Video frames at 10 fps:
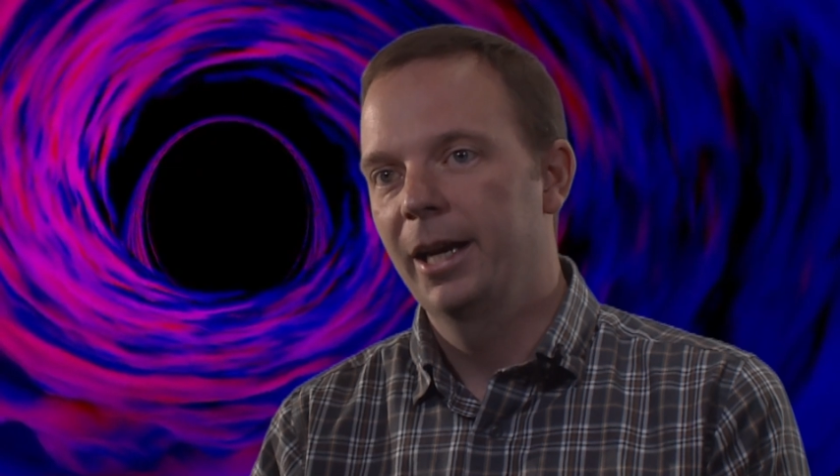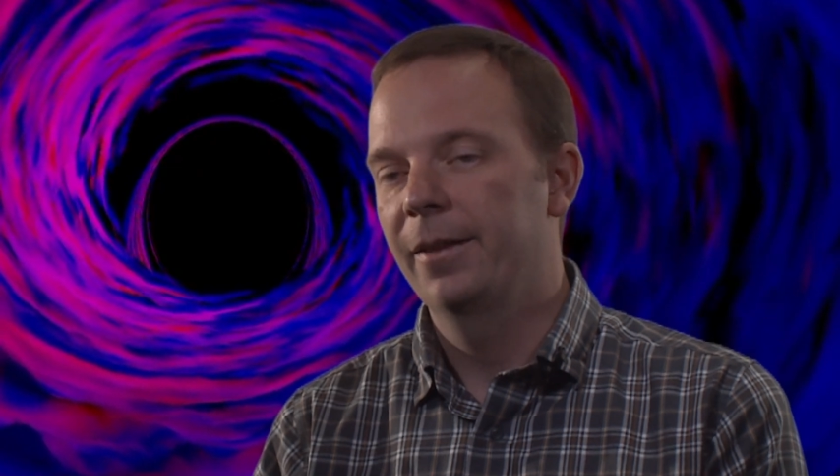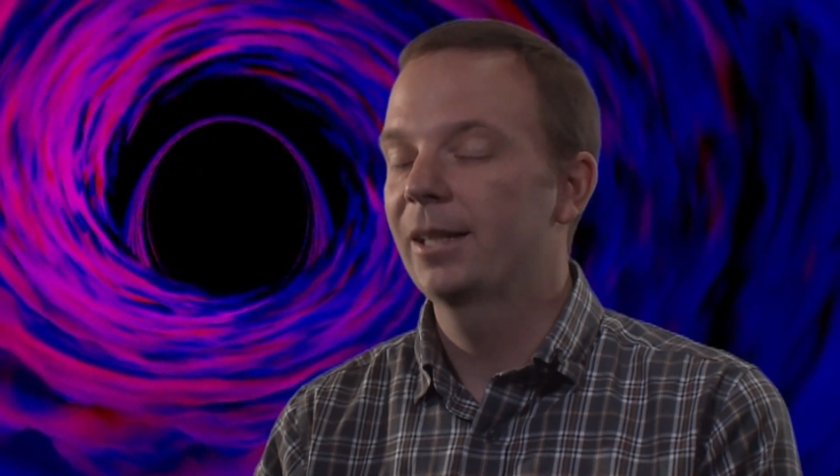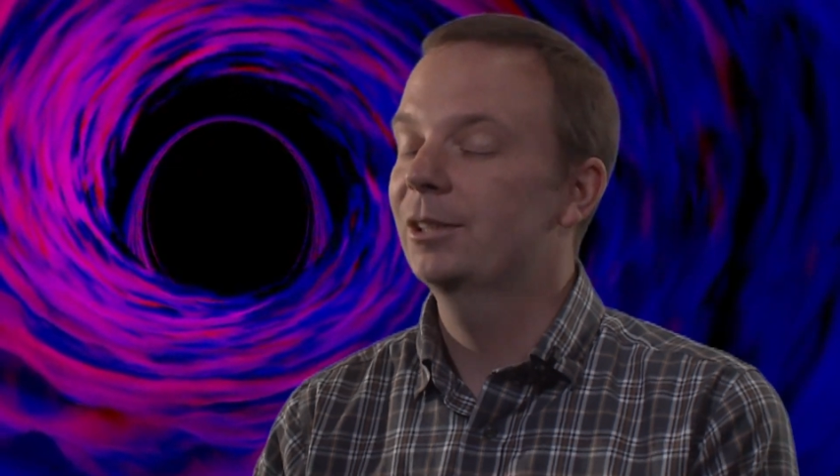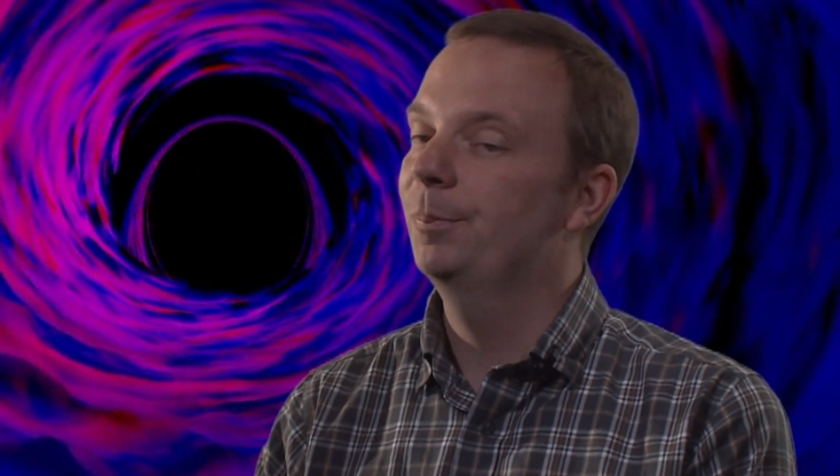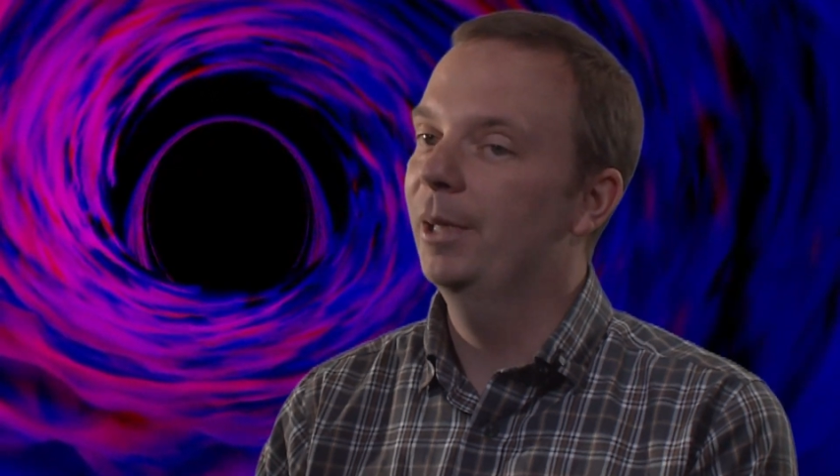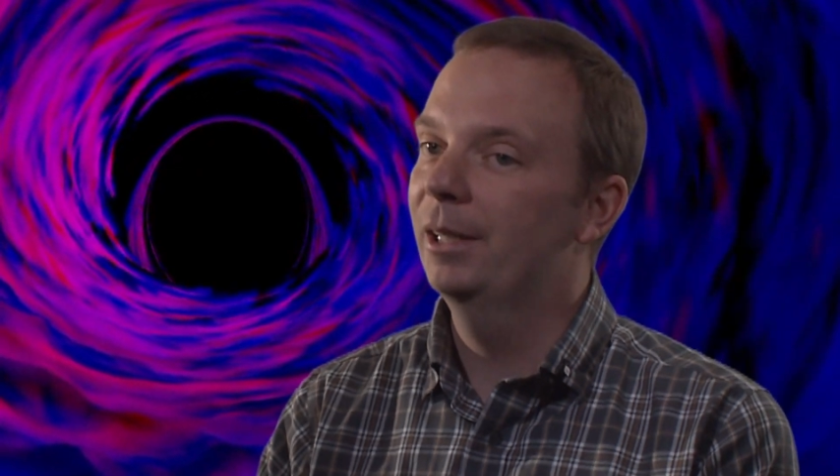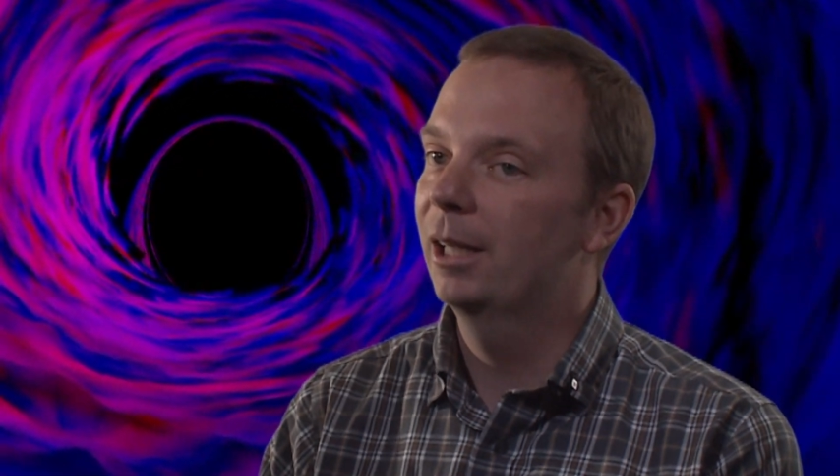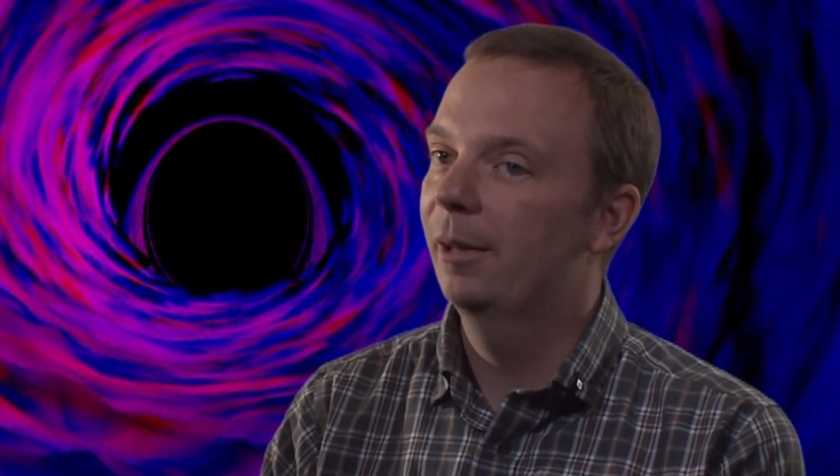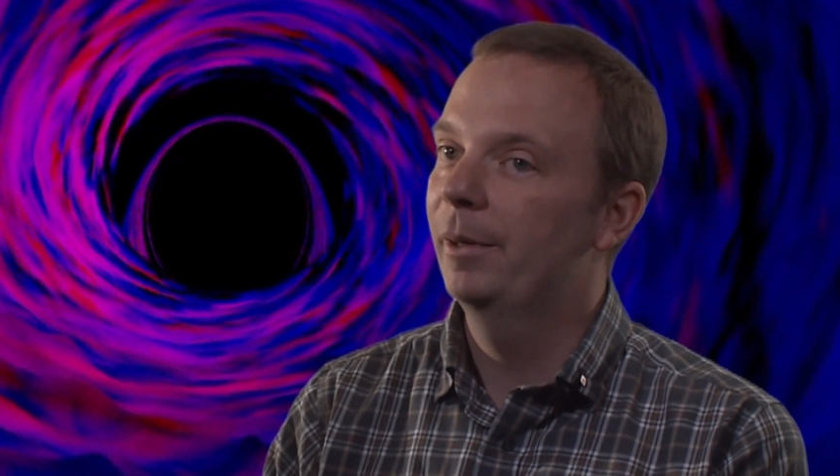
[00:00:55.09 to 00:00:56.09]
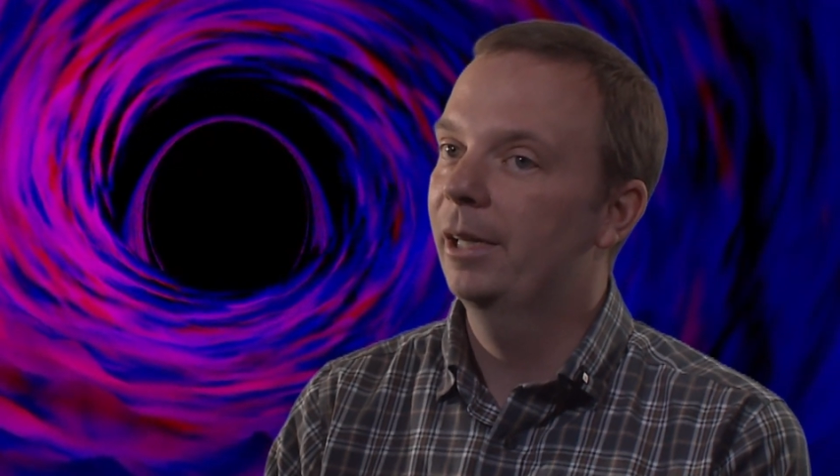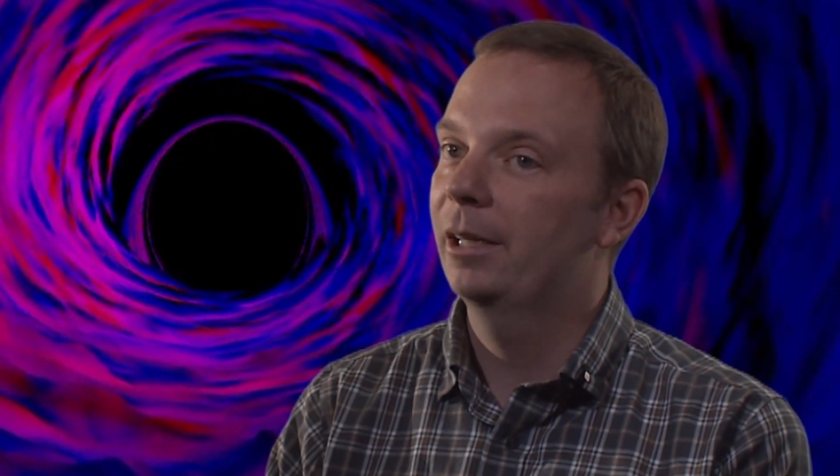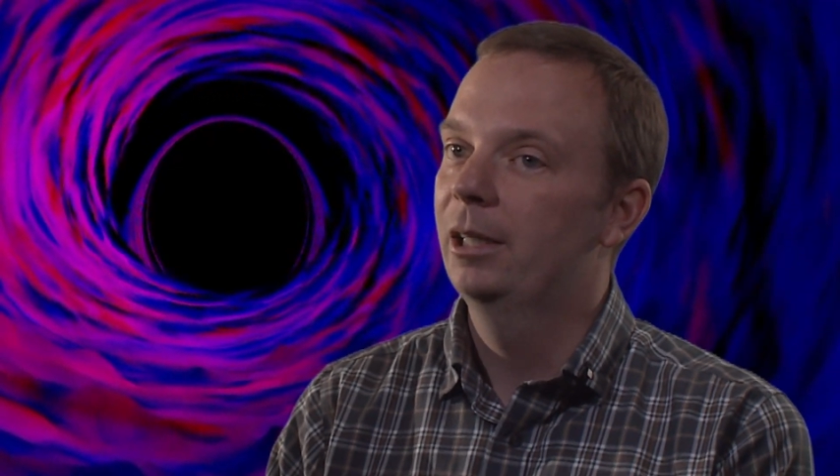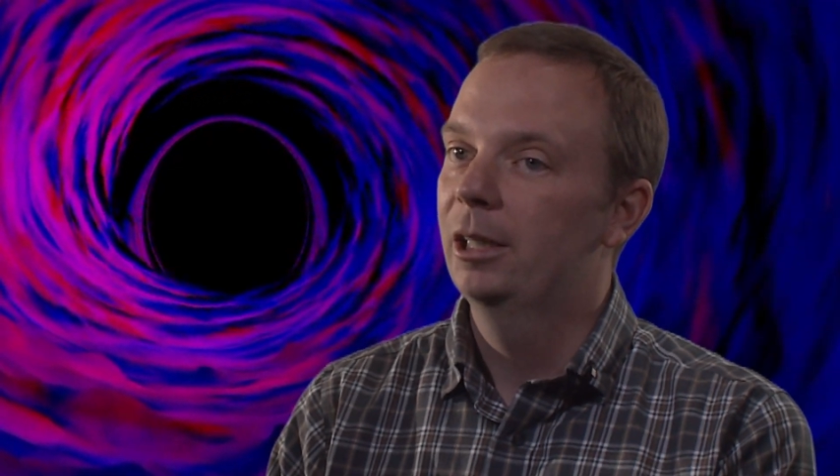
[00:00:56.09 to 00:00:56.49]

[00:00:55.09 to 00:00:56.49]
And that speed limit